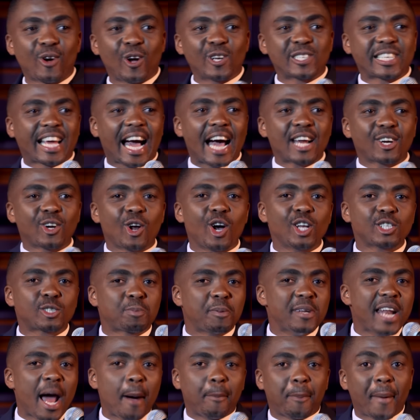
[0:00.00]
got carrots,
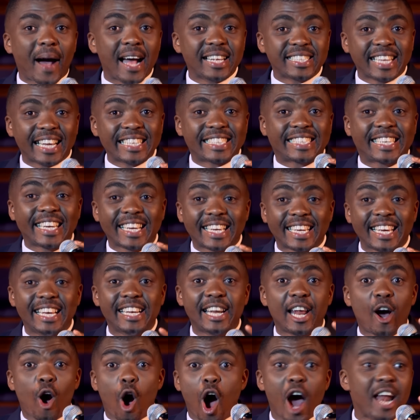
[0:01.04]
peanut butter,
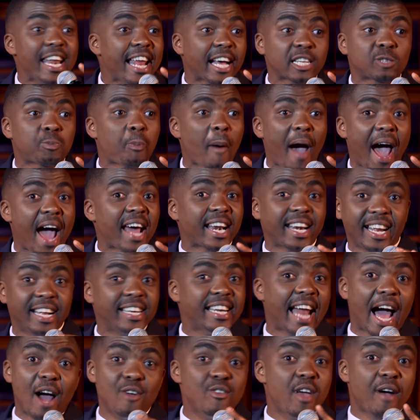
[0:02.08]
chicken, all expiring.
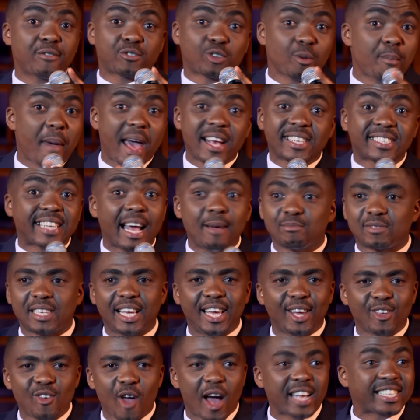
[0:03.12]
Now you have to make
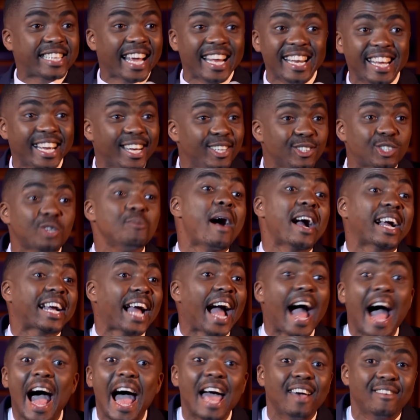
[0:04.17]
something. You are turning into
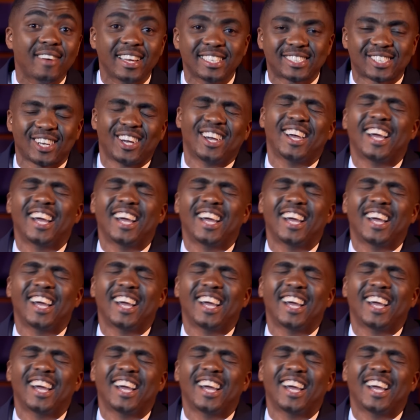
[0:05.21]
MacGyver.